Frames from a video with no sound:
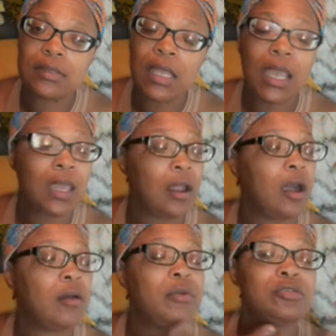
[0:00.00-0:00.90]
and
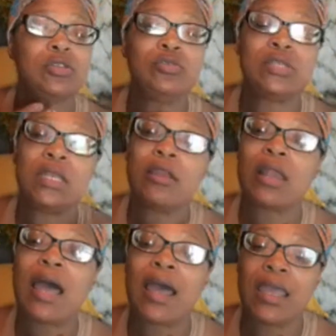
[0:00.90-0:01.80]
almost losing their
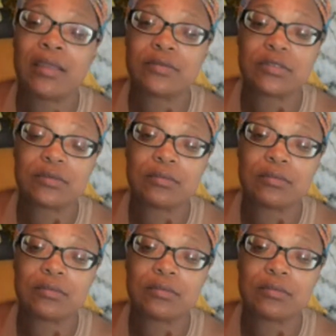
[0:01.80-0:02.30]
lives.